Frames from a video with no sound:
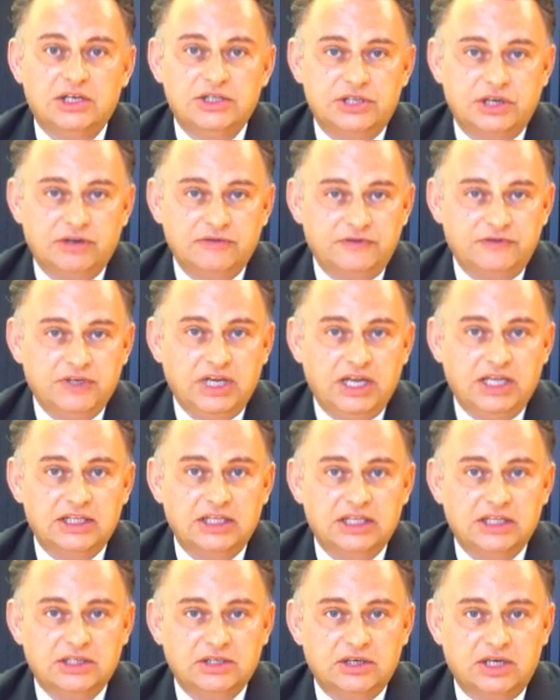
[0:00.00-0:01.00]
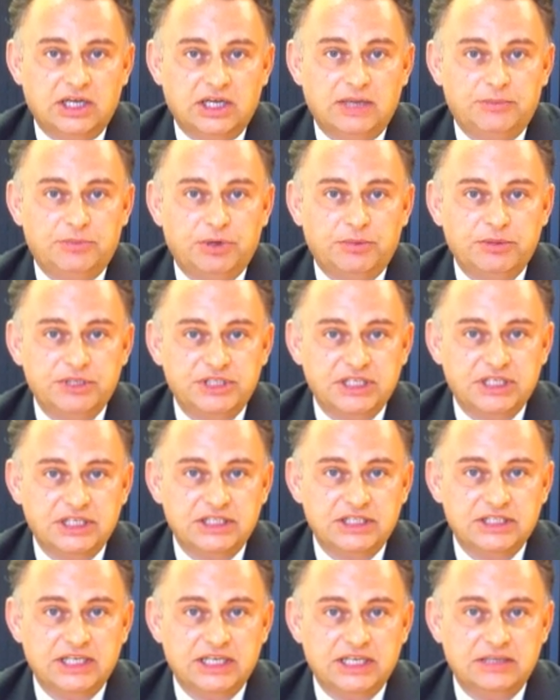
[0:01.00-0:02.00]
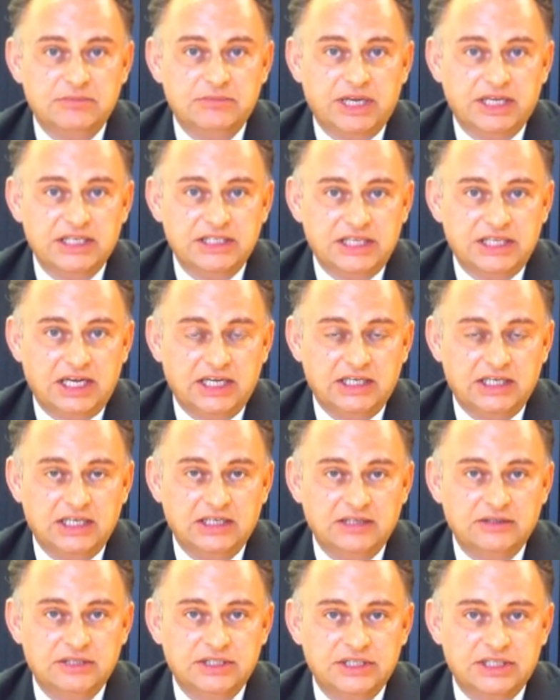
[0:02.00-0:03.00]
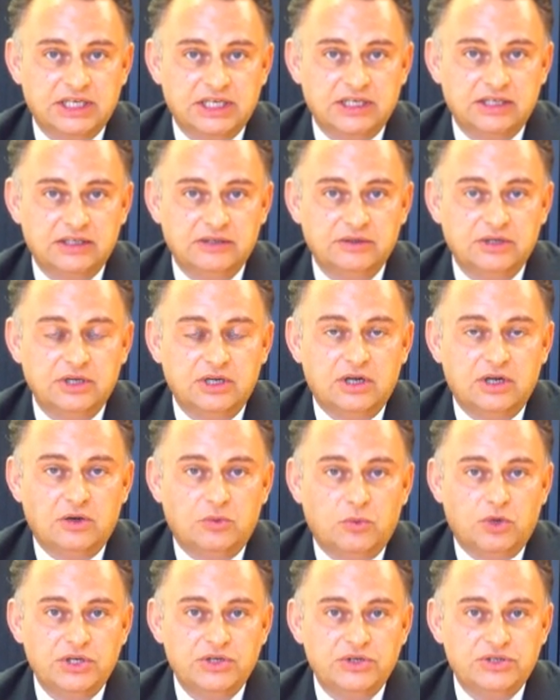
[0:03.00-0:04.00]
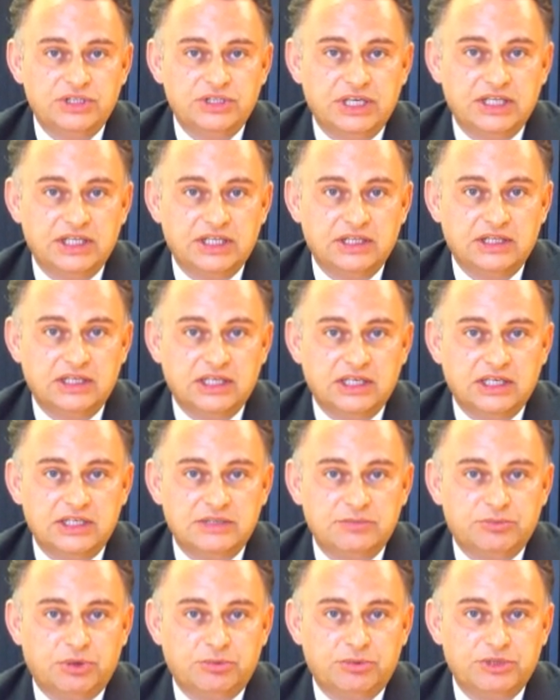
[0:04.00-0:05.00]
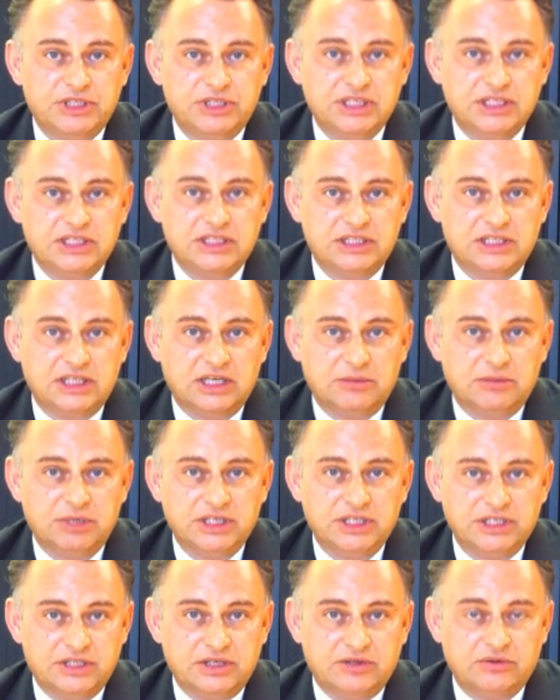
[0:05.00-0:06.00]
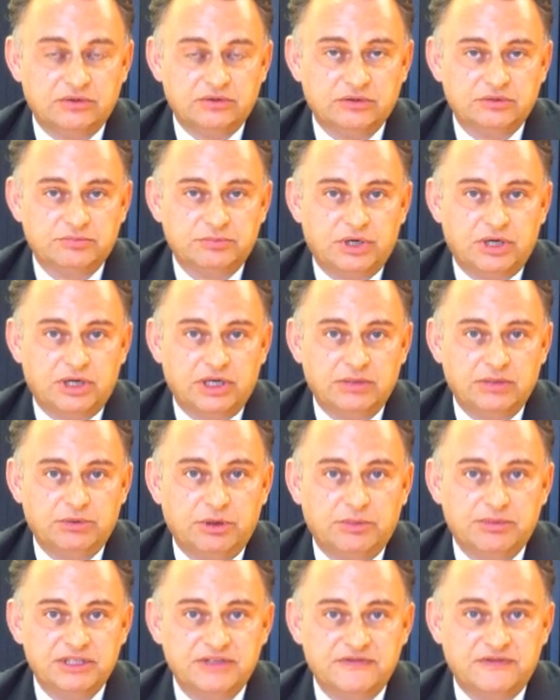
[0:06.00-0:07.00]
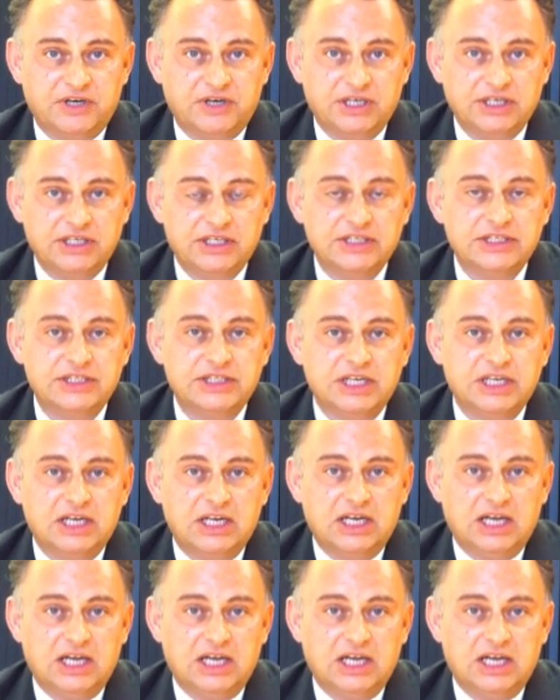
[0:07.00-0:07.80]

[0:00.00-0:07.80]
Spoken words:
Don't forget that properties need maintaining, so when you see that these properties that are being sold by property finders,